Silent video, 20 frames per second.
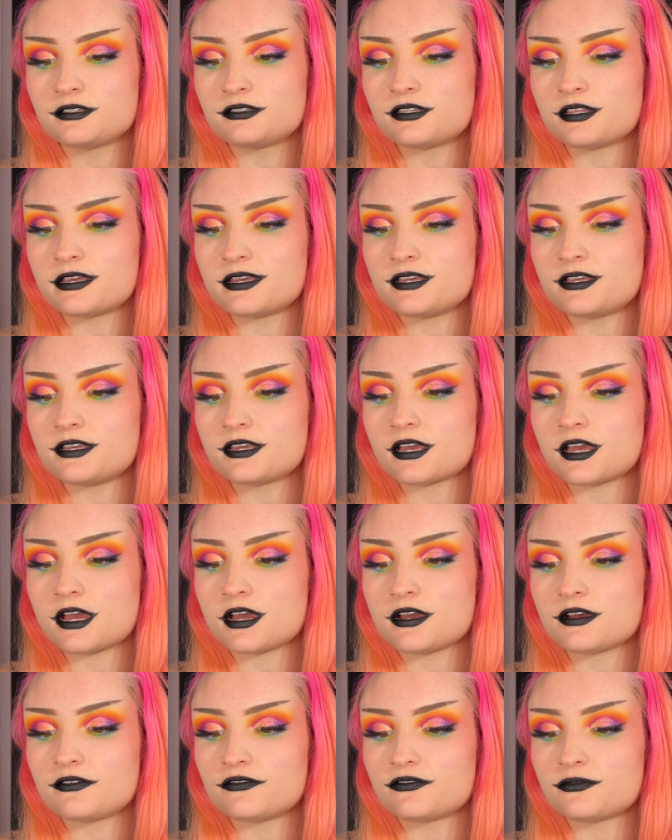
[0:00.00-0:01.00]
They
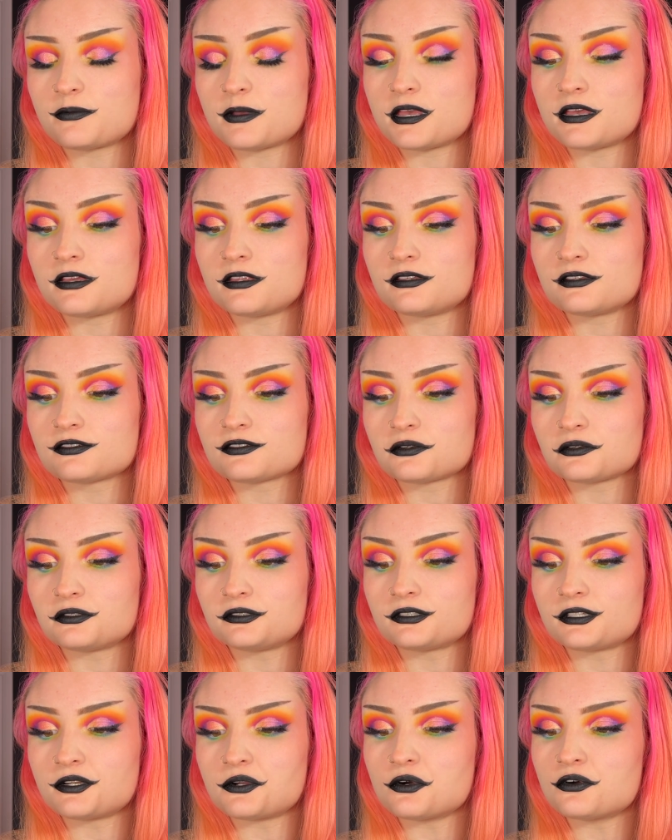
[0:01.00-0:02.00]
have been
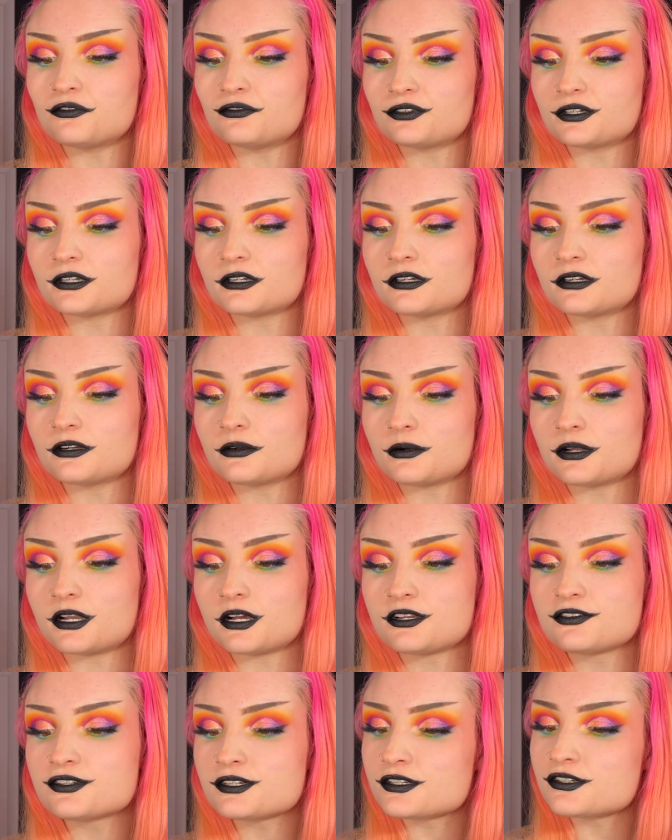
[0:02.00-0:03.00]
sold in over
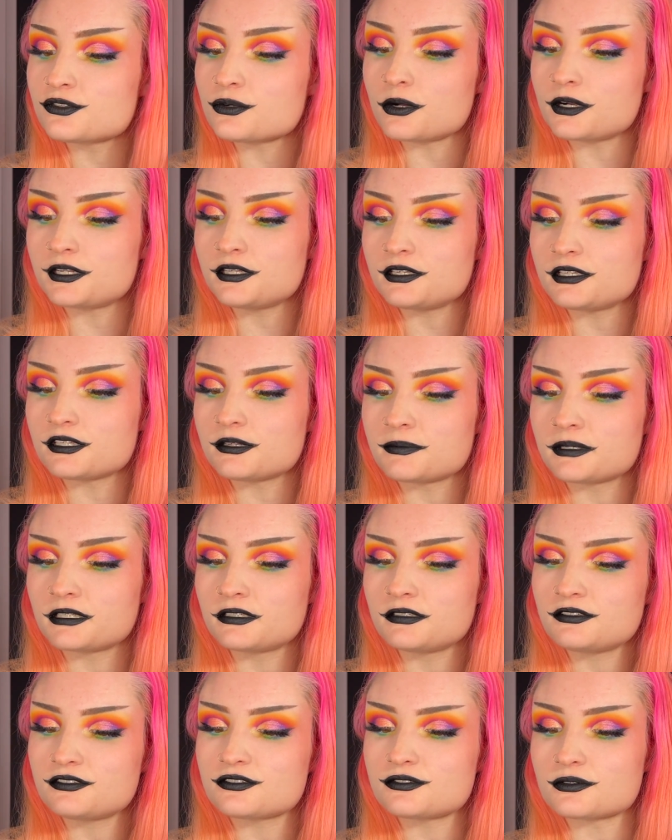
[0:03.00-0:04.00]
120
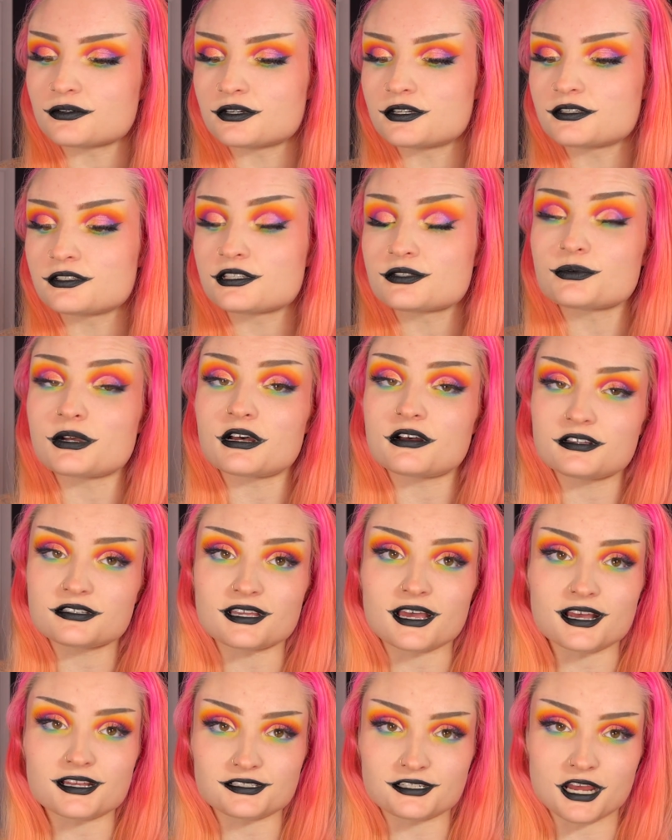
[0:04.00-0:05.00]
independent stores as well as
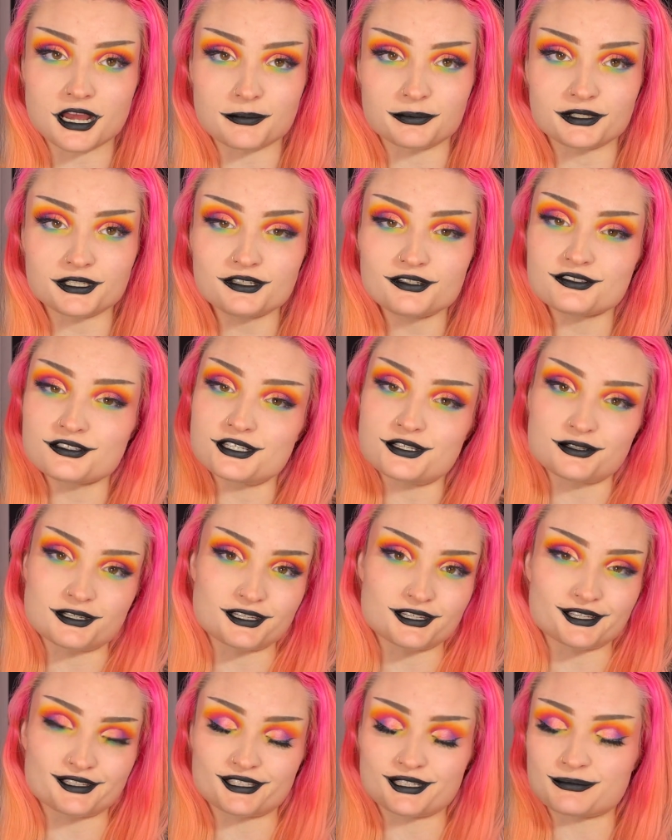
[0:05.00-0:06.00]
Hot Topic, so you
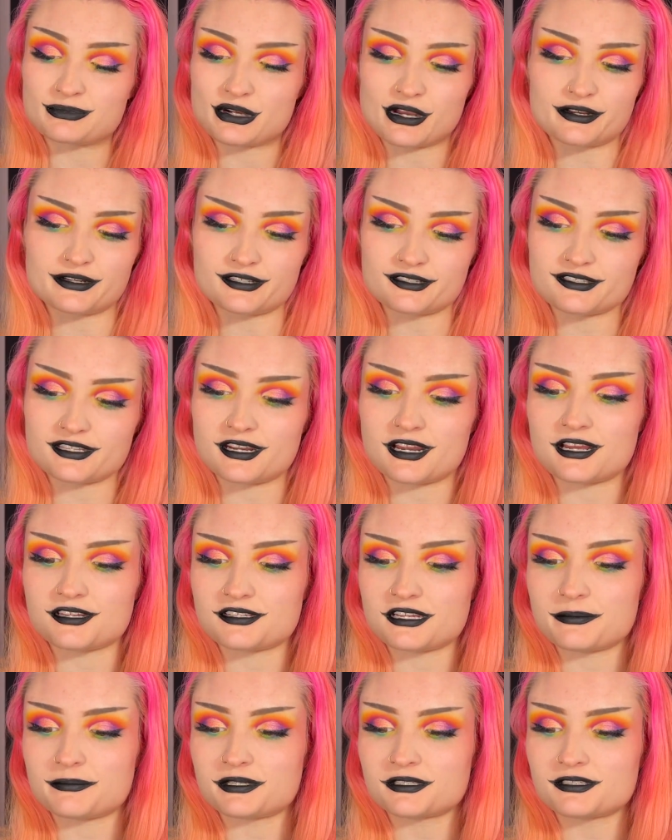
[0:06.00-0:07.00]
can get their products at
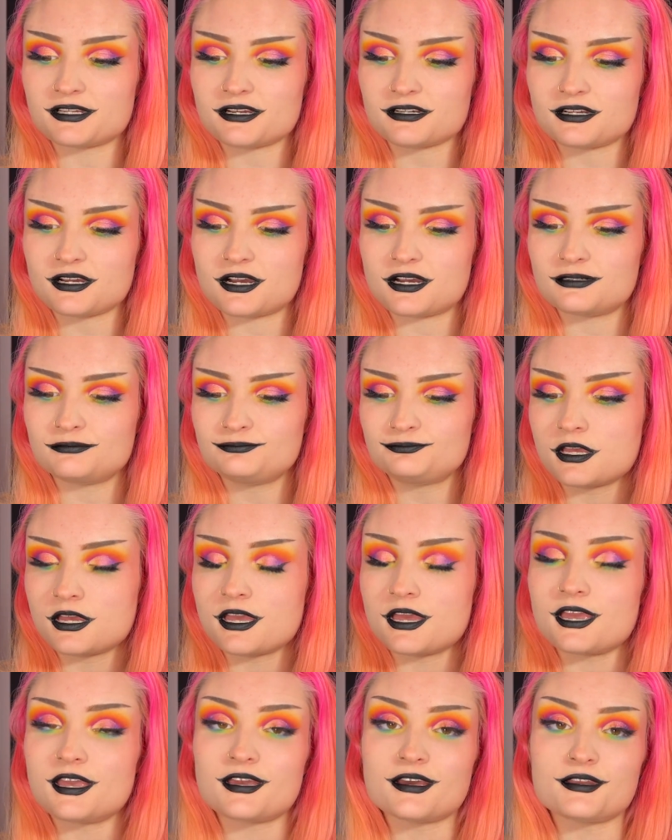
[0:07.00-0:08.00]

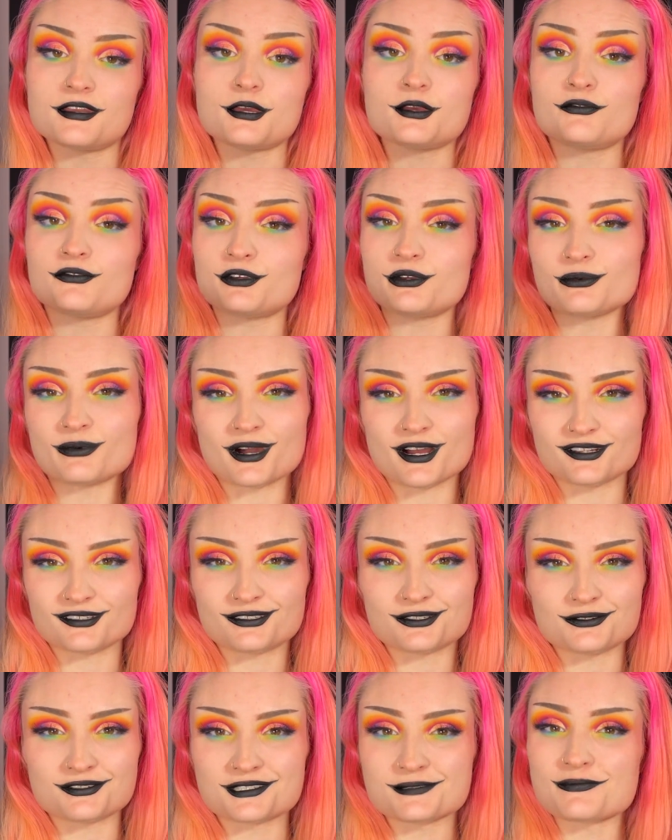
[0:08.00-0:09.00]
hottopic.com. And if you want
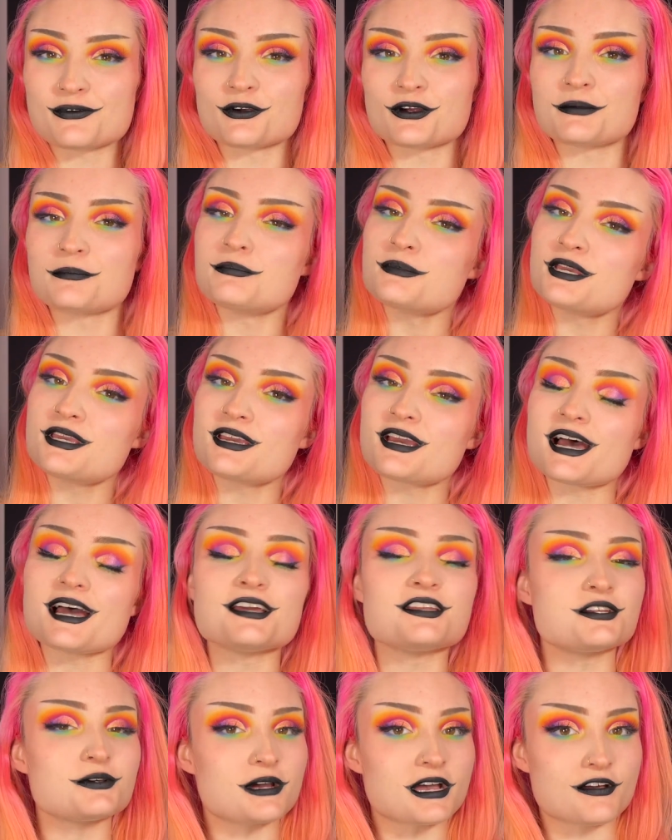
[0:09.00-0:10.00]
to support me, I
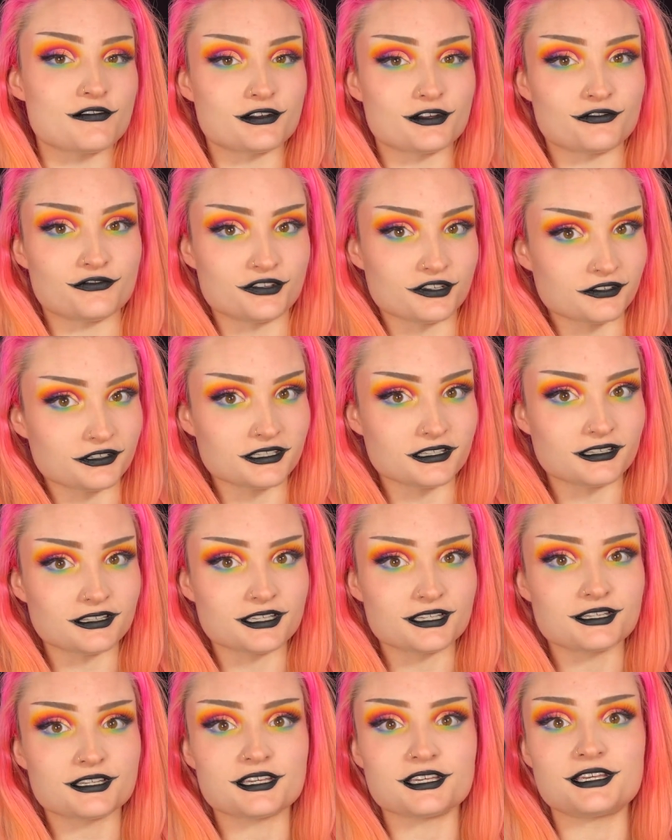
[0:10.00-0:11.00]
do have an affiliate
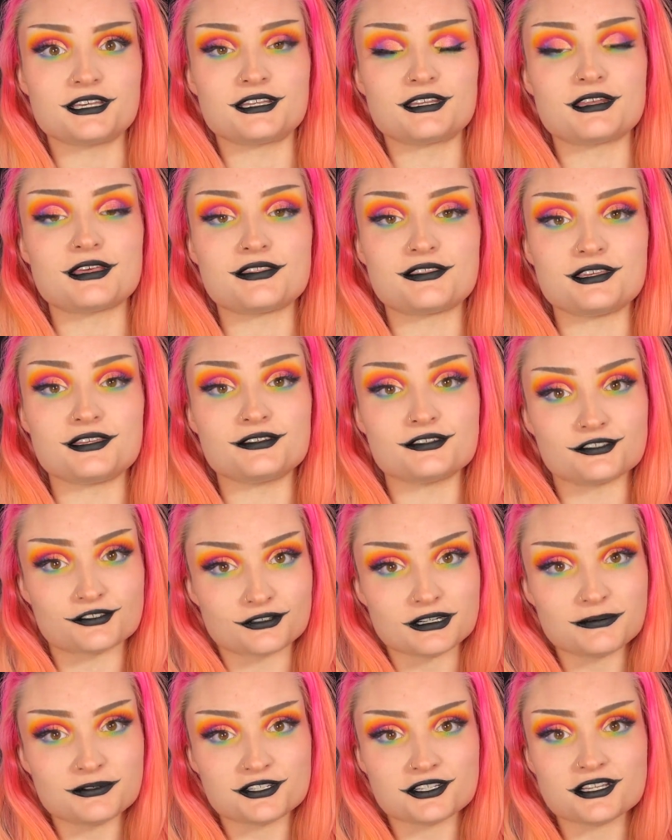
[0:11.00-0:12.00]
link in the
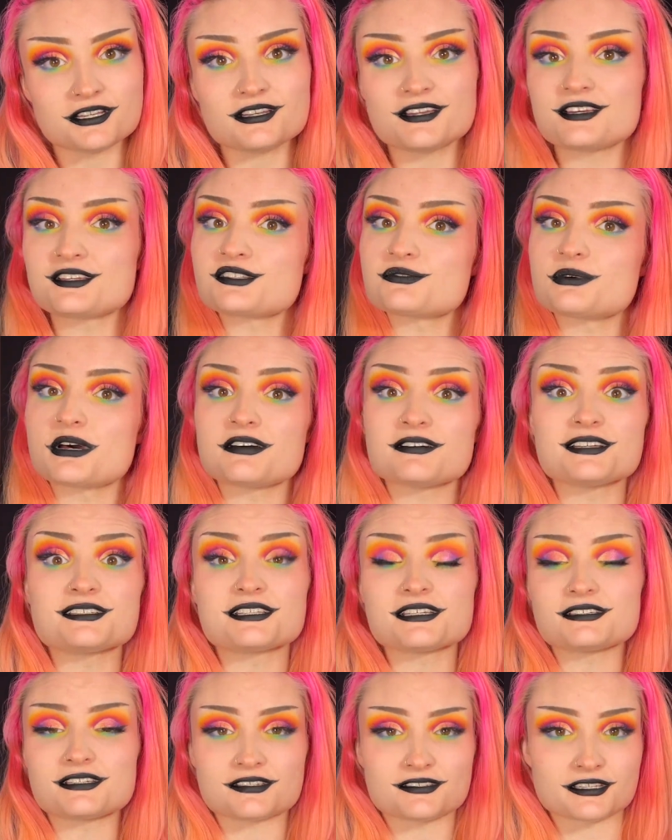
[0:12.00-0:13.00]
description as well as
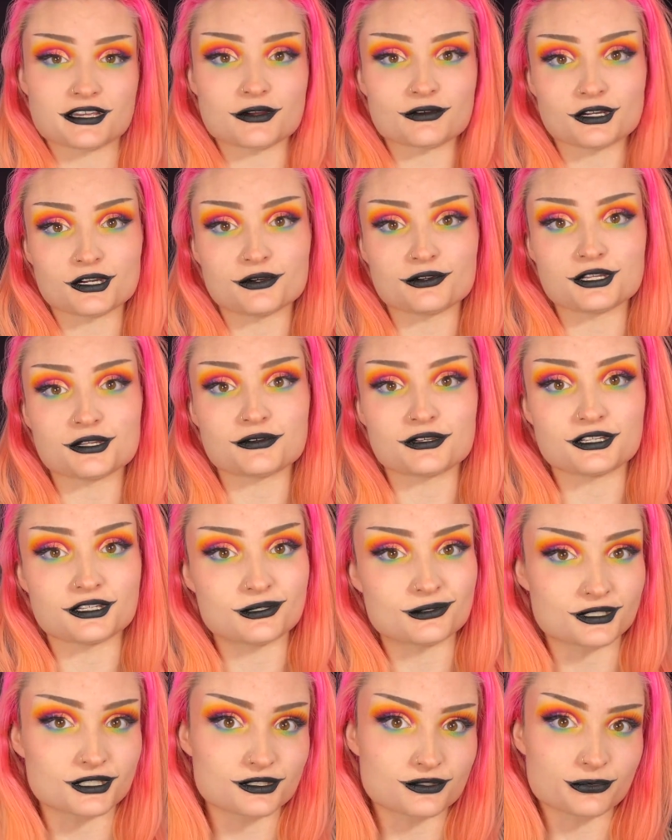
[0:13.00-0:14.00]
a discount code you can
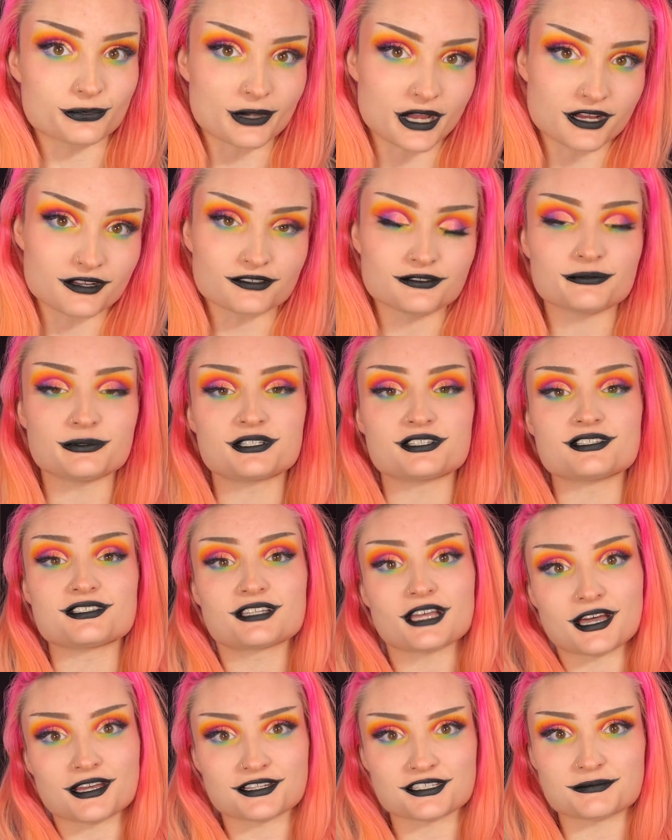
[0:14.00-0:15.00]
use as well, which is
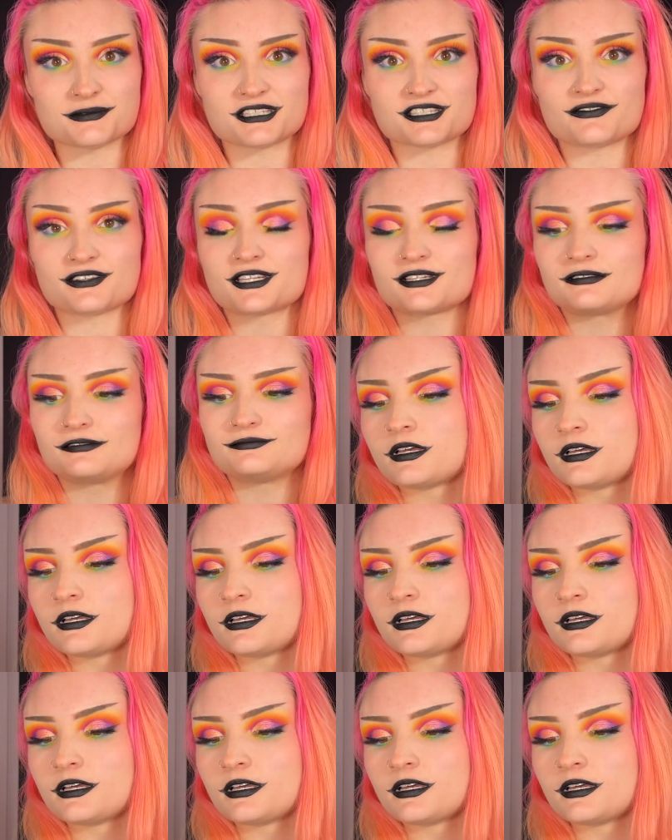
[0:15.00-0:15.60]
Goddess Misfit.